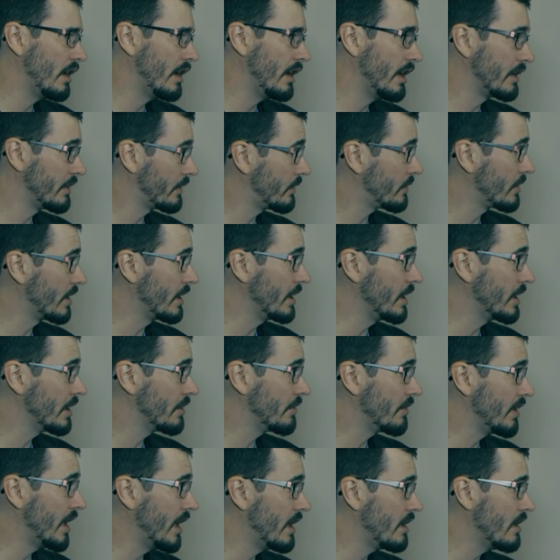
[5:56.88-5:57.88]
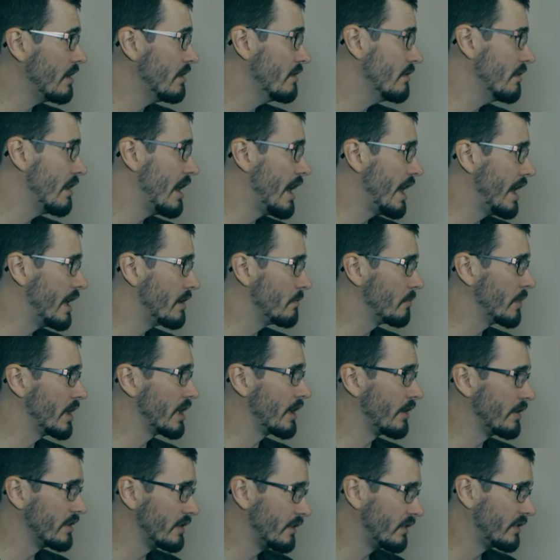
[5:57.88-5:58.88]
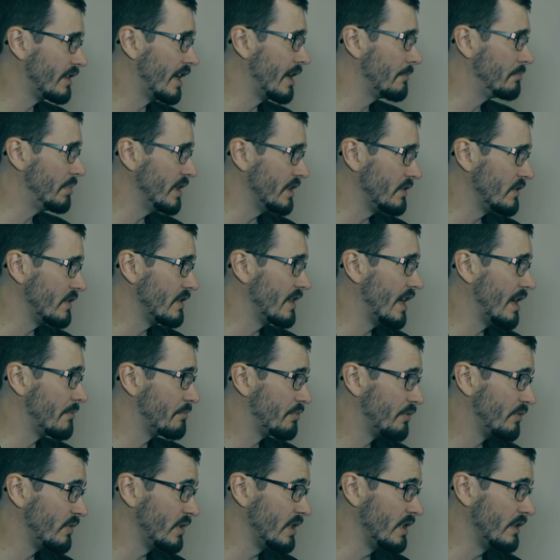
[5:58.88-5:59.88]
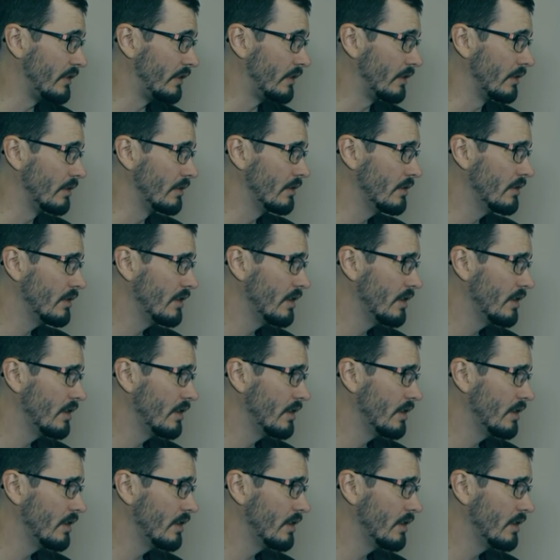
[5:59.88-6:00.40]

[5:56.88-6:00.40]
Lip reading: an Australian creator, and we're going to start pitching that pretty soon